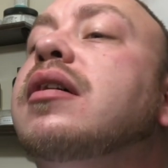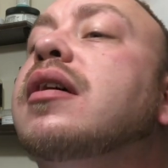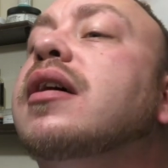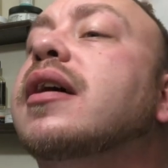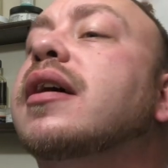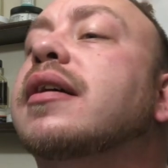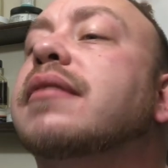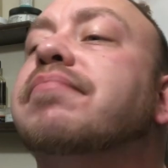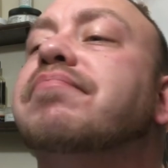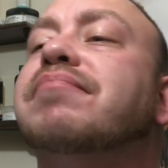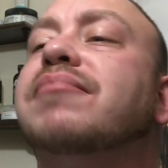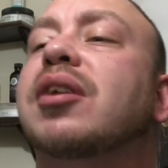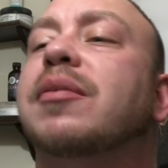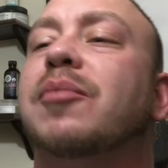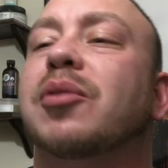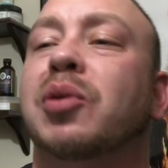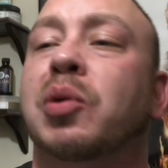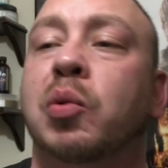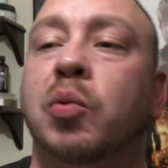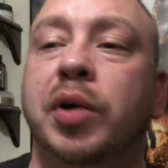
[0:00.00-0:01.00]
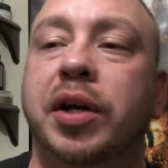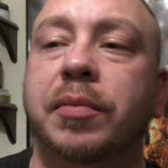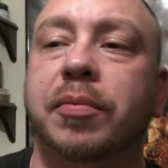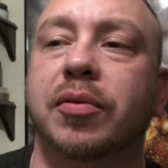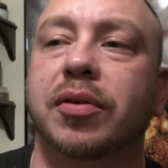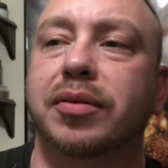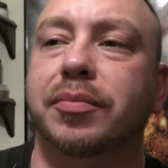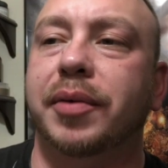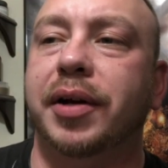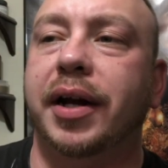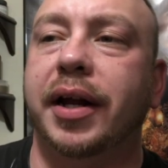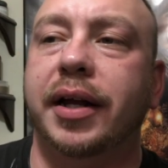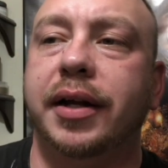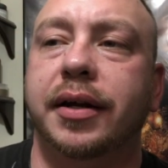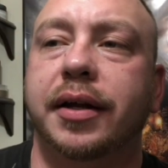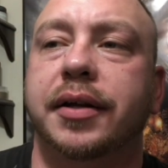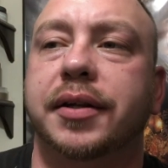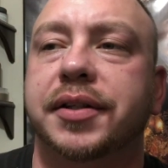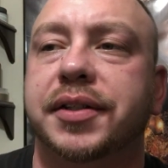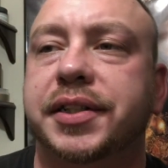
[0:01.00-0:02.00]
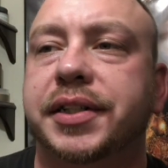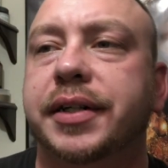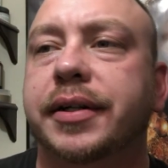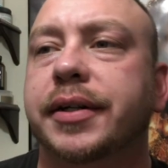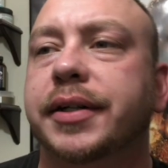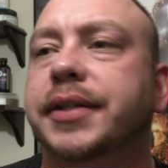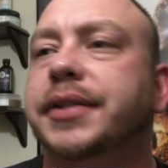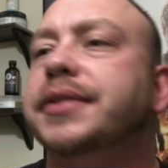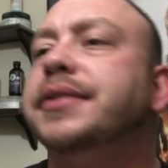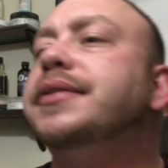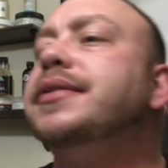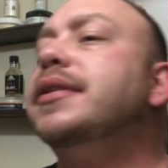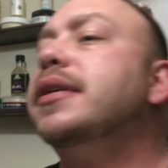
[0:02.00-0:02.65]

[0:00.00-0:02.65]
I got a couple little weepers, but it ain't nothing serious.